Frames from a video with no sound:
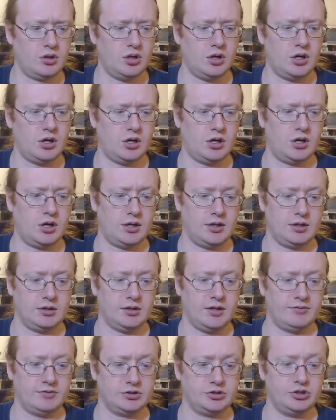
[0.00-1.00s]
A
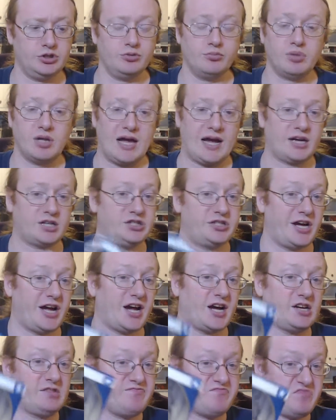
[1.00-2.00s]
level 2
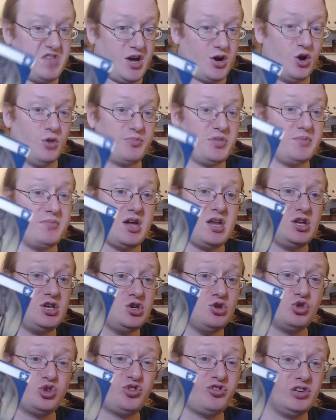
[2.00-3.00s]
Blackjack. I hope they made it
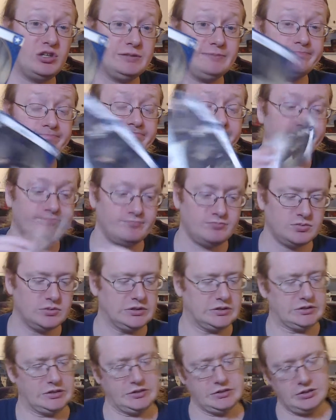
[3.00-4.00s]
useful.
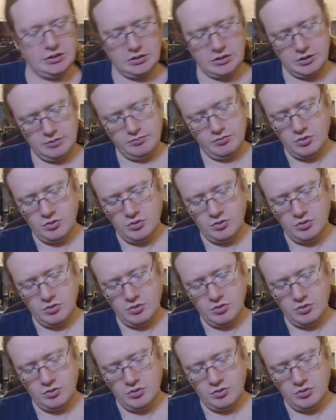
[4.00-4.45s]
Let's see, did they?